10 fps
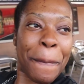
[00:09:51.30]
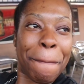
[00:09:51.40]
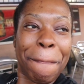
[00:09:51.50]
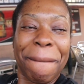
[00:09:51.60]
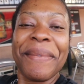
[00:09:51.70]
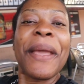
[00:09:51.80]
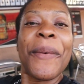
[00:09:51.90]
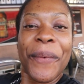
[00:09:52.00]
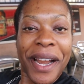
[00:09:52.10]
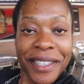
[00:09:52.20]

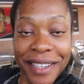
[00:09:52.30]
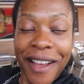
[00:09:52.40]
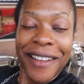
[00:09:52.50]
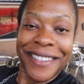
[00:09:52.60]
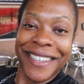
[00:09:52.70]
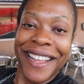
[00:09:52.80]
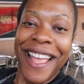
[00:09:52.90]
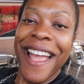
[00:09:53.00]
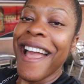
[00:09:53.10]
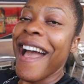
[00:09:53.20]
were
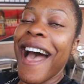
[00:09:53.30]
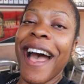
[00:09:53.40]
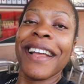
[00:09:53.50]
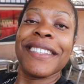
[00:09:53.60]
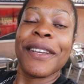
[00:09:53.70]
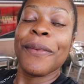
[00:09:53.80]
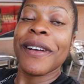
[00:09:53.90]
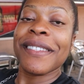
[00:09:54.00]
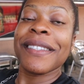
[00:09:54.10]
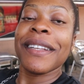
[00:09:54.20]
done, and it
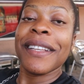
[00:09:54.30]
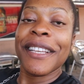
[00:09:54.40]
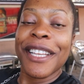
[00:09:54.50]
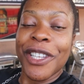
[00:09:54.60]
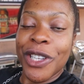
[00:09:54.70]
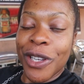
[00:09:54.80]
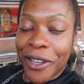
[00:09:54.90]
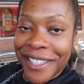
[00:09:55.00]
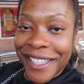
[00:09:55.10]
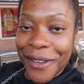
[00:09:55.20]
was
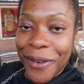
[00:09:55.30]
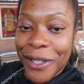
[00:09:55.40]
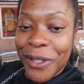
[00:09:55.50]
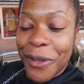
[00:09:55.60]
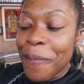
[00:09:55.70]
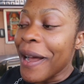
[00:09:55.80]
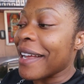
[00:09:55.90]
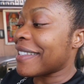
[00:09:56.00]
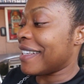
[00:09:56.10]
delicious. It was super